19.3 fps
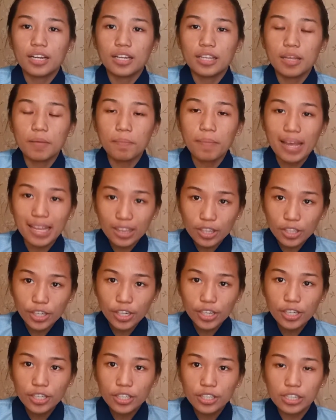the
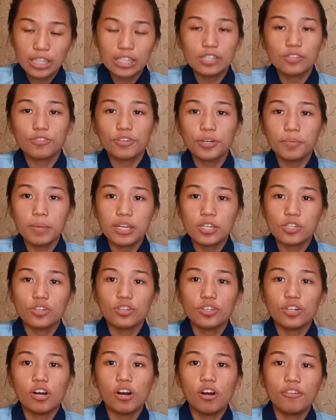better
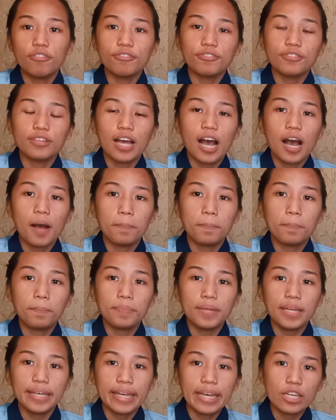transformation of the
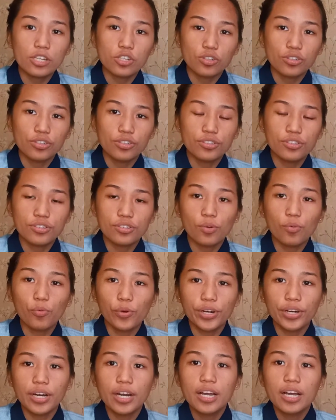applications
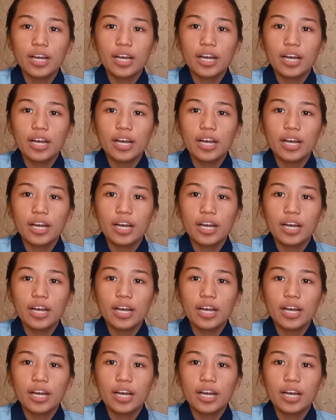or